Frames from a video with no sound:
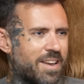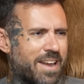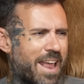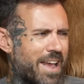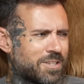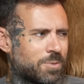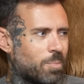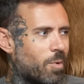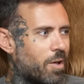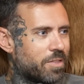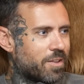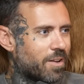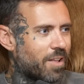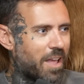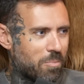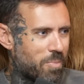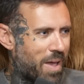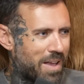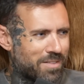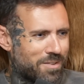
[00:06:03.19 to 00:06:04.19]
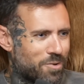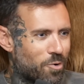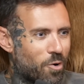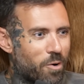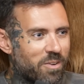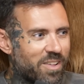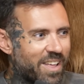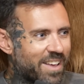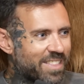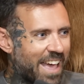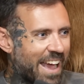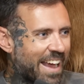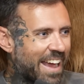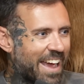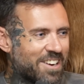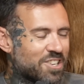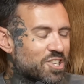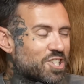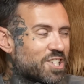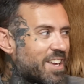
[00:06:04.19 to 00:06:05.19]
the next month you're like back to normal like that
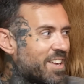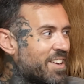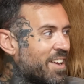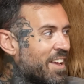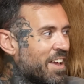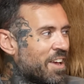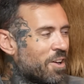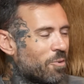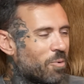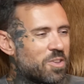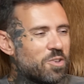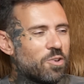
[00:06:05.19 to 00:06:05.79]
kind of shit right.